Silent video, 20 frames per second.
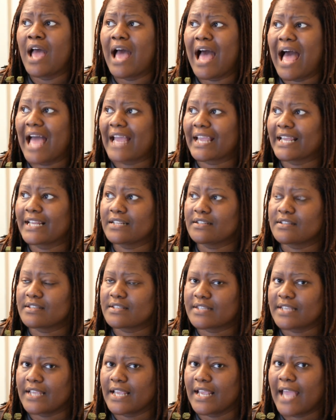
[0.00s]
I can
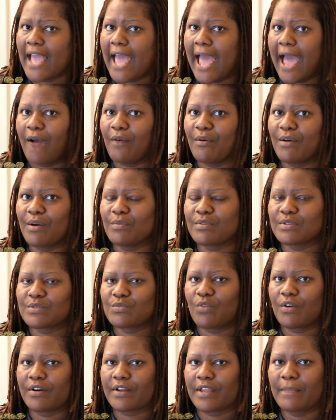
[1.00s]
see how it was
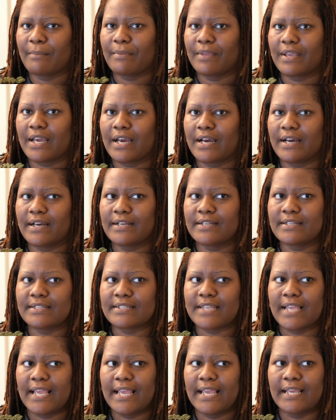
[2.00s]
working
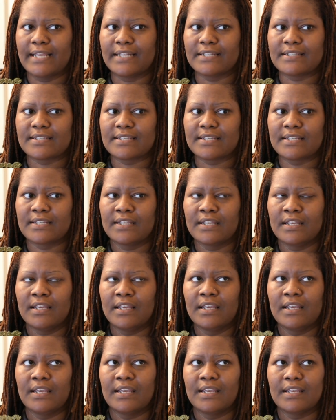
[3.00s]
because it
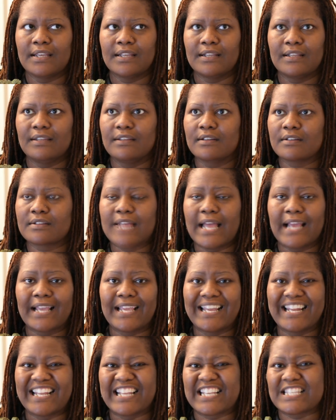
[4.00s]
looked
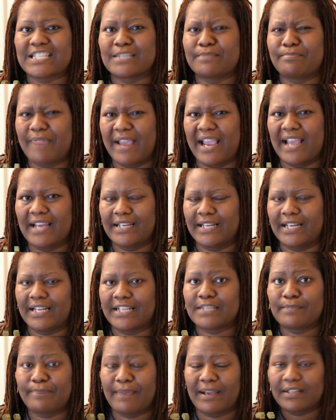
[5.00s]
like it expanded,
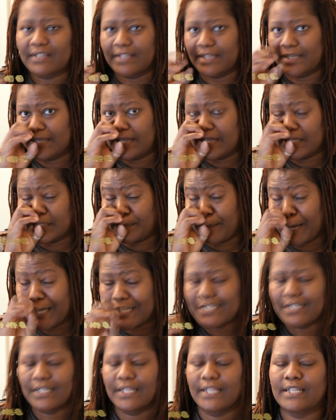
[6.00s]
especially
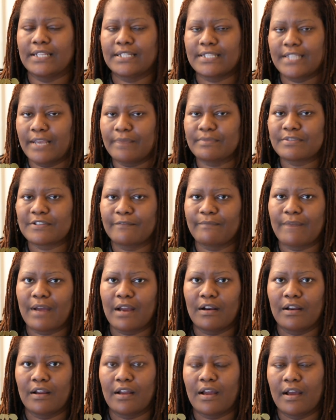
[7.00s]
the tips of
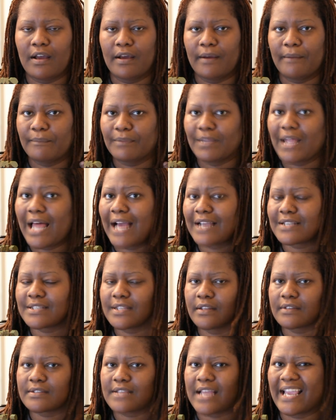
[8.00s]
my locks.
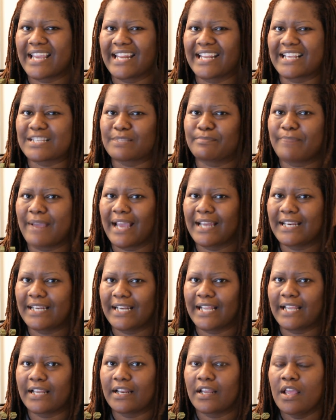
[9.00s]
It looks like it
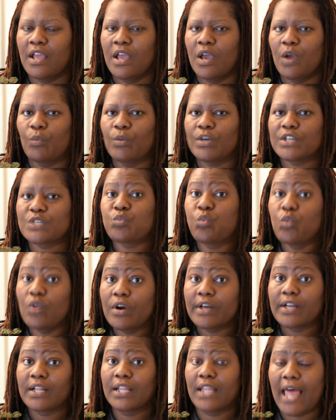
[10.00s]
expanded it, which
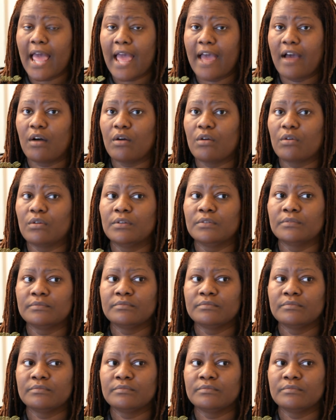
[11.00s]
would allow